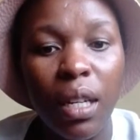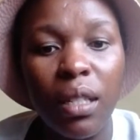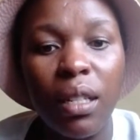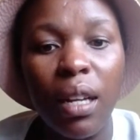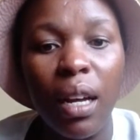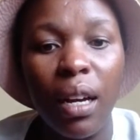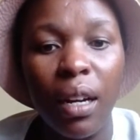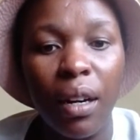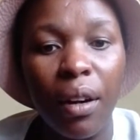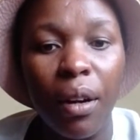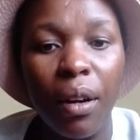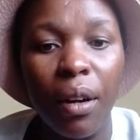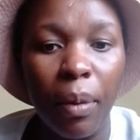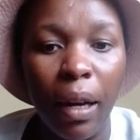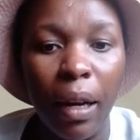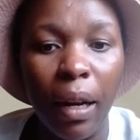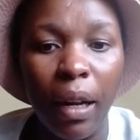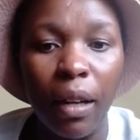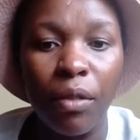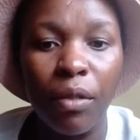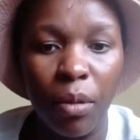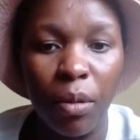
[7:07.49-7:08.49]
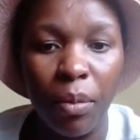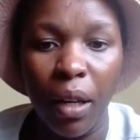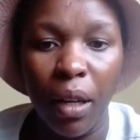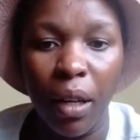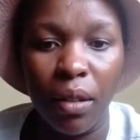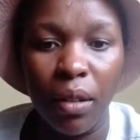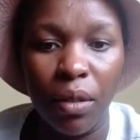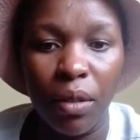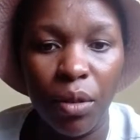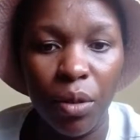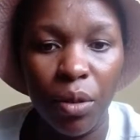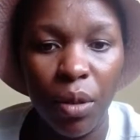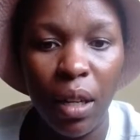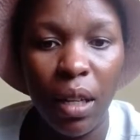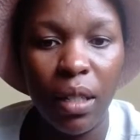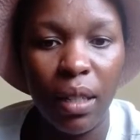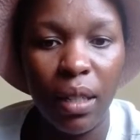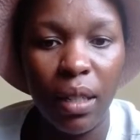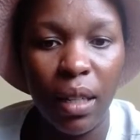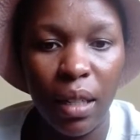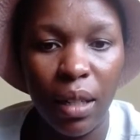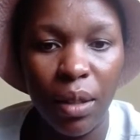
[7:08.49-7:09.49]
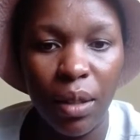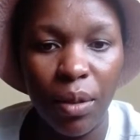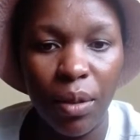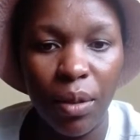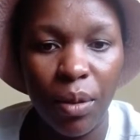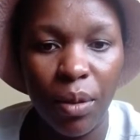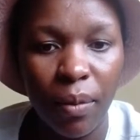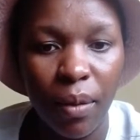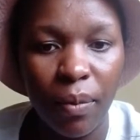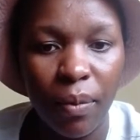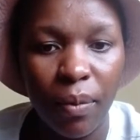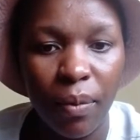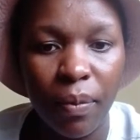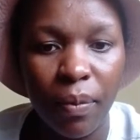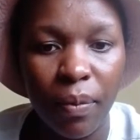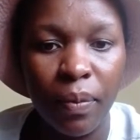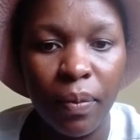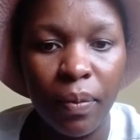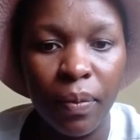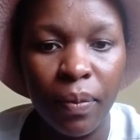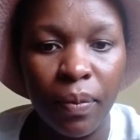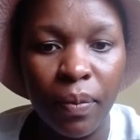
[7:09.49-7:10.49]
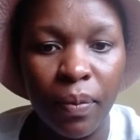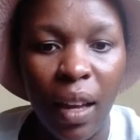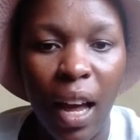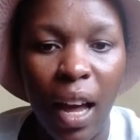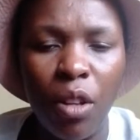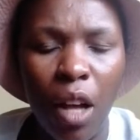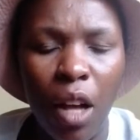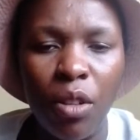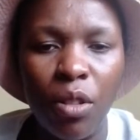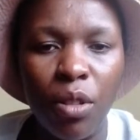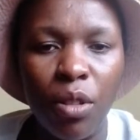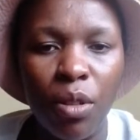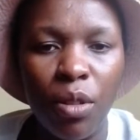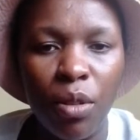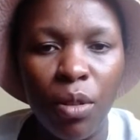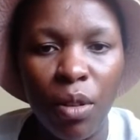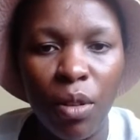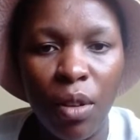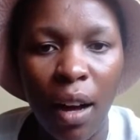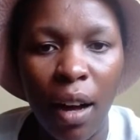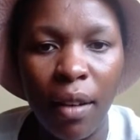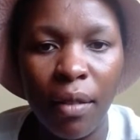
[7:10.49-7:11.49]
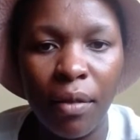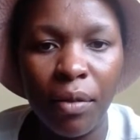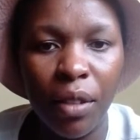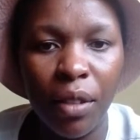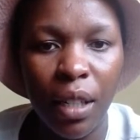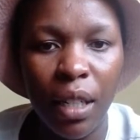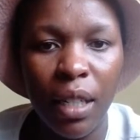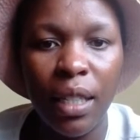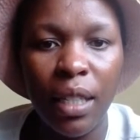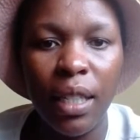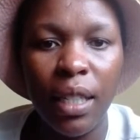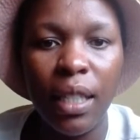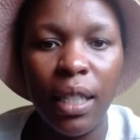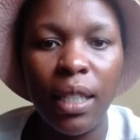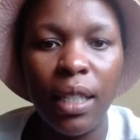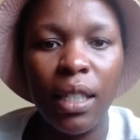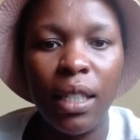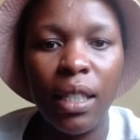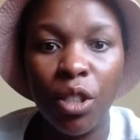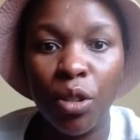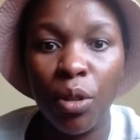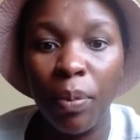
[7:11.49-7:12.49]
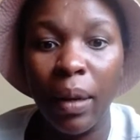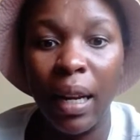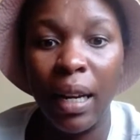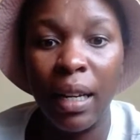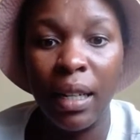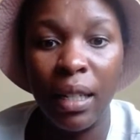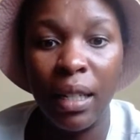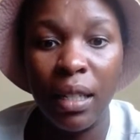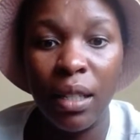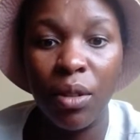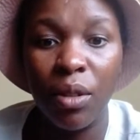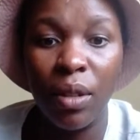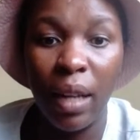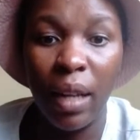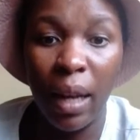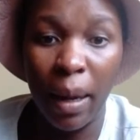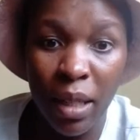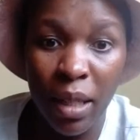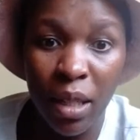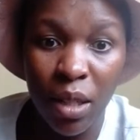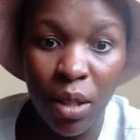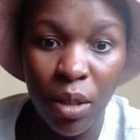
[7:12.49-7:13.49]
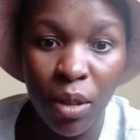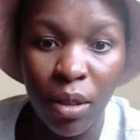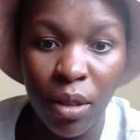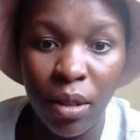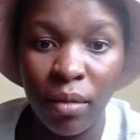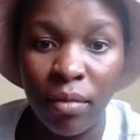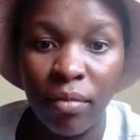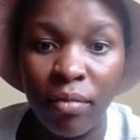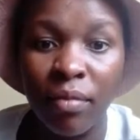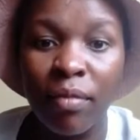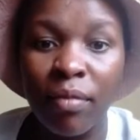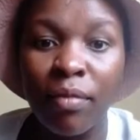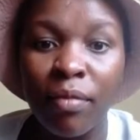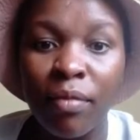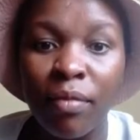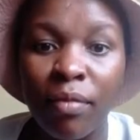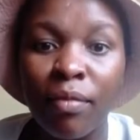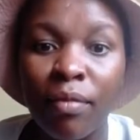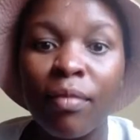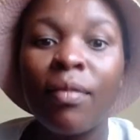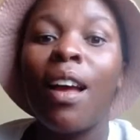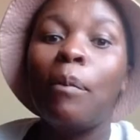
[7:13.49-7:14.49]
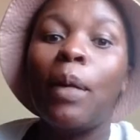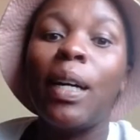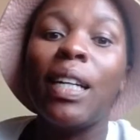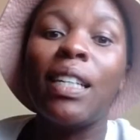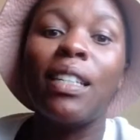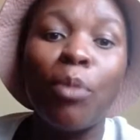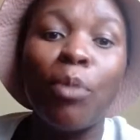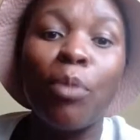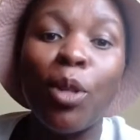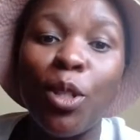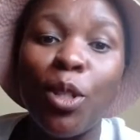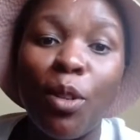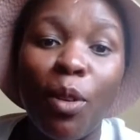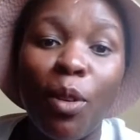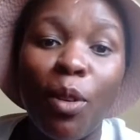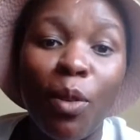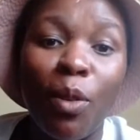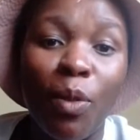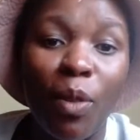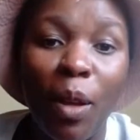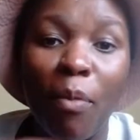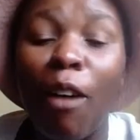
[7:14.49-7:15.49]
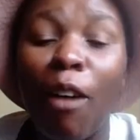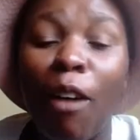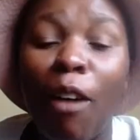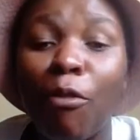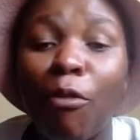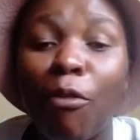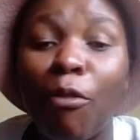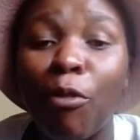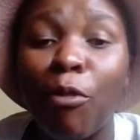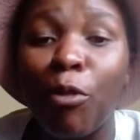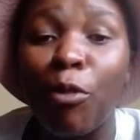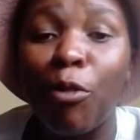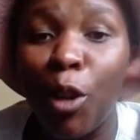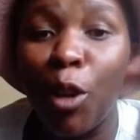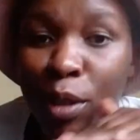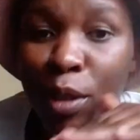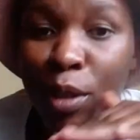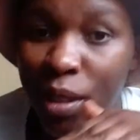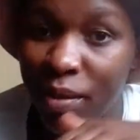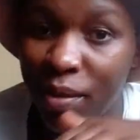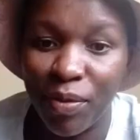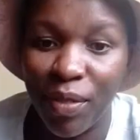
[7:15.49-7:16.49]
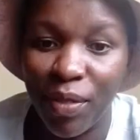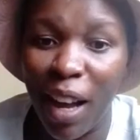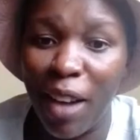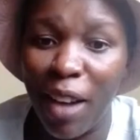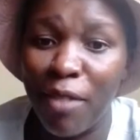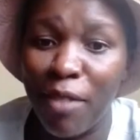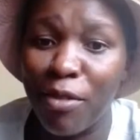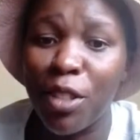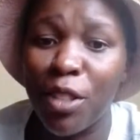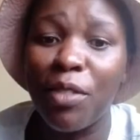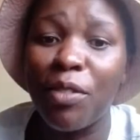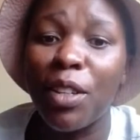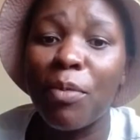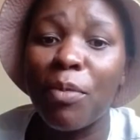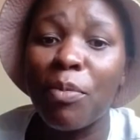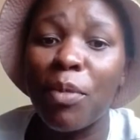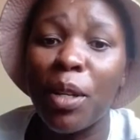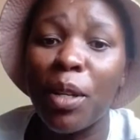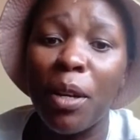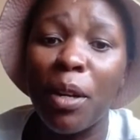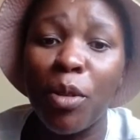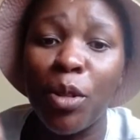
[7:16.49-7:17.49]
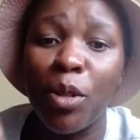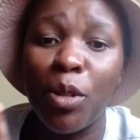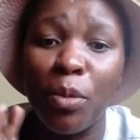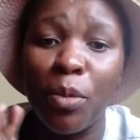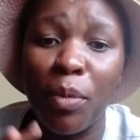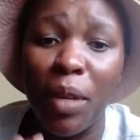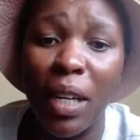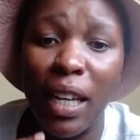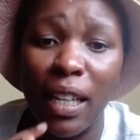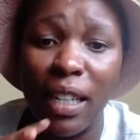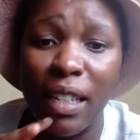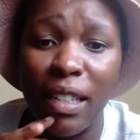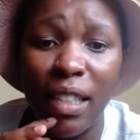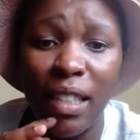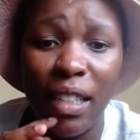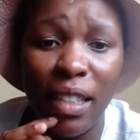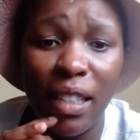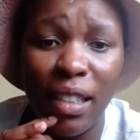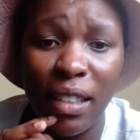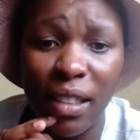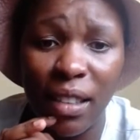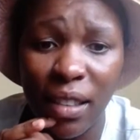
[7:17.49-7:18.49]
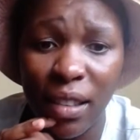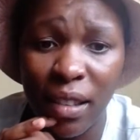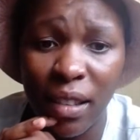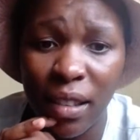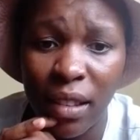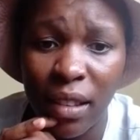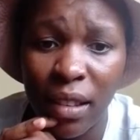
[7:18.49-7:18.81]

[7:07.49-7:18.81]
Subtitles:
It's a great platform, yeah, to get started with. I also have created digital planners on Amazon, but most of them have flopped. I've not even been able to make any sales.